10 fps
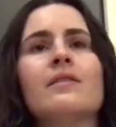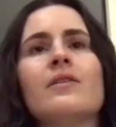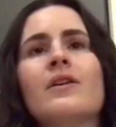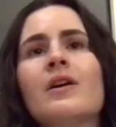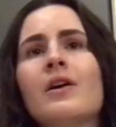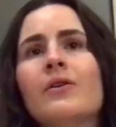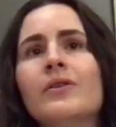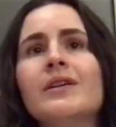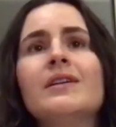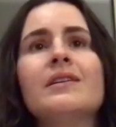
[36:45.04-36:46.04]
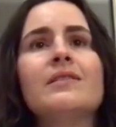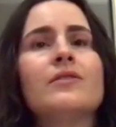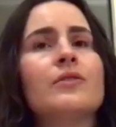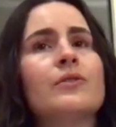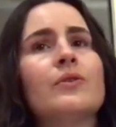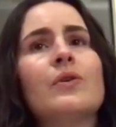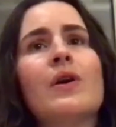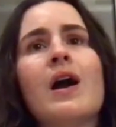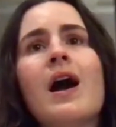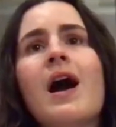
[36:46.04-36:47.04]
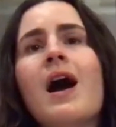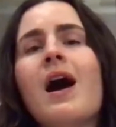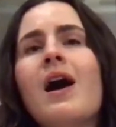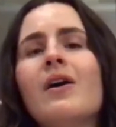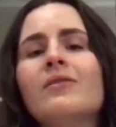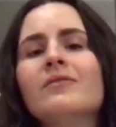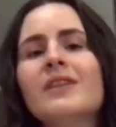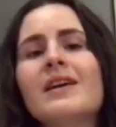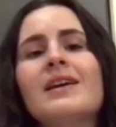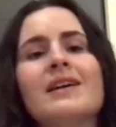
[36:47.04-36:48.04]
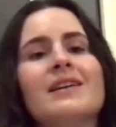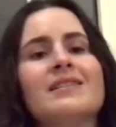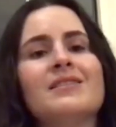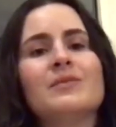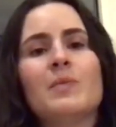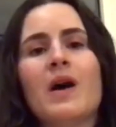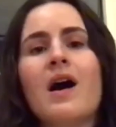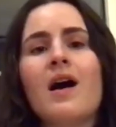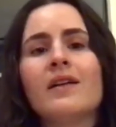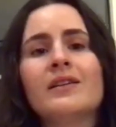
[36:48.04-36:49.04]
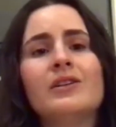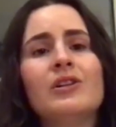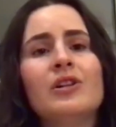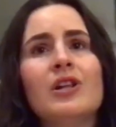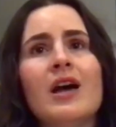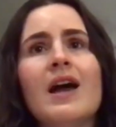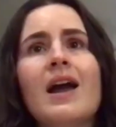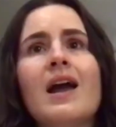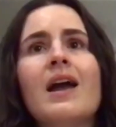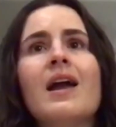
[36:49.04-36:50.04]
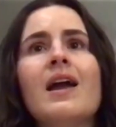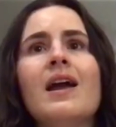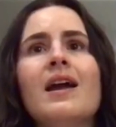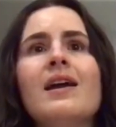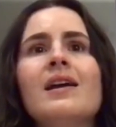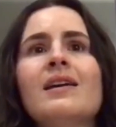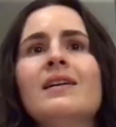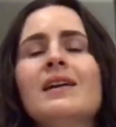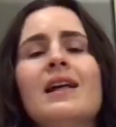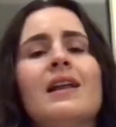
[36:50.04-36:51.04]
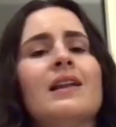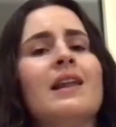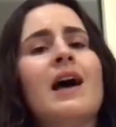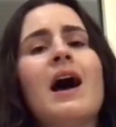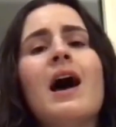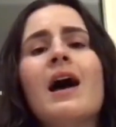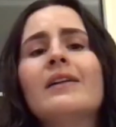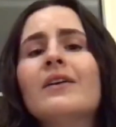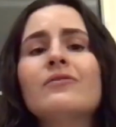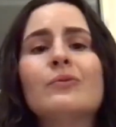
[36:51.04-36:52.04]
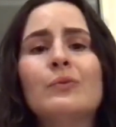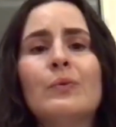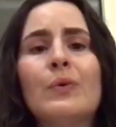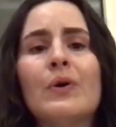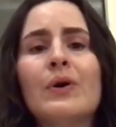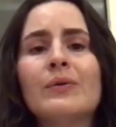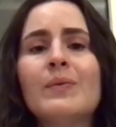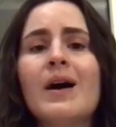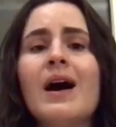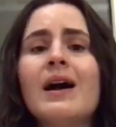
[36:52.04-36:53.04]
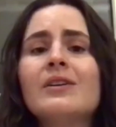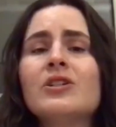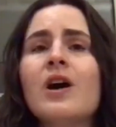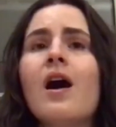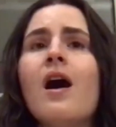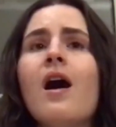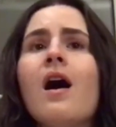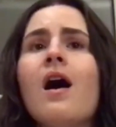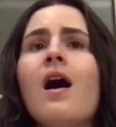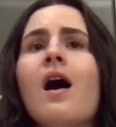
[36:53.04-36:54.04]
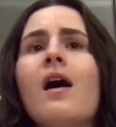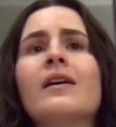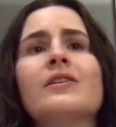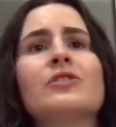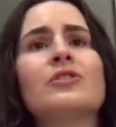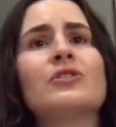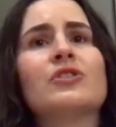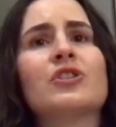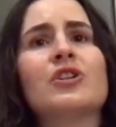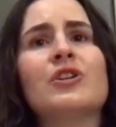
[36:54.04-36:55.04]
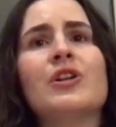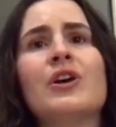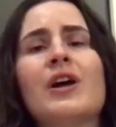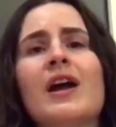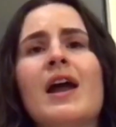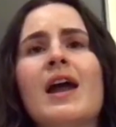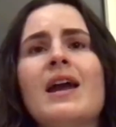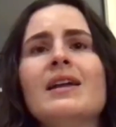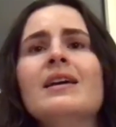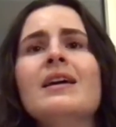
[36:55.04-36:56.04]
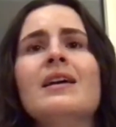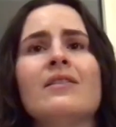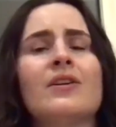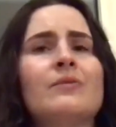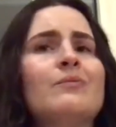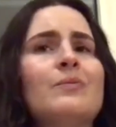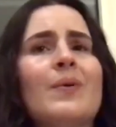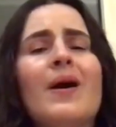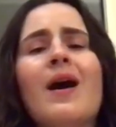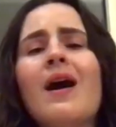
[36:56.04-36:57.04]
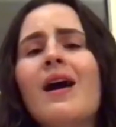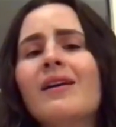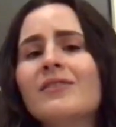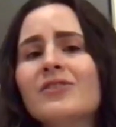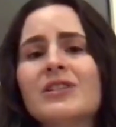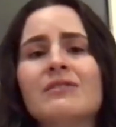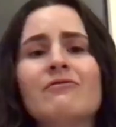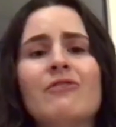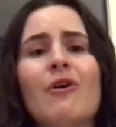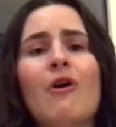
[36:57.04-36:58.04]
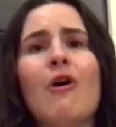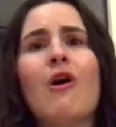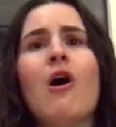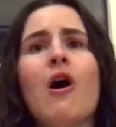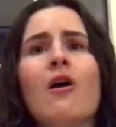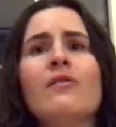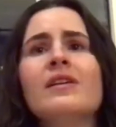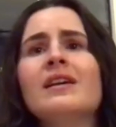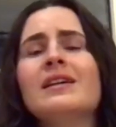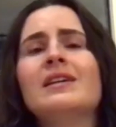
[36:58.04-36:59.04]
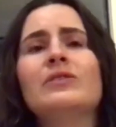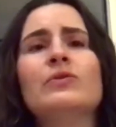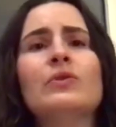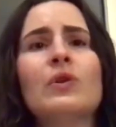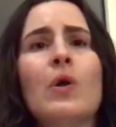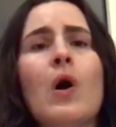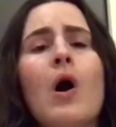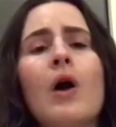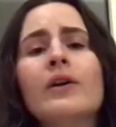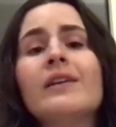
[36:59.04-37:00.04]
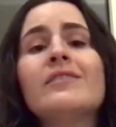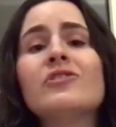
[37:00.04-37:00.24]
There in the ground his body lay, light of the world by darkness slain, then bursting forth in glorious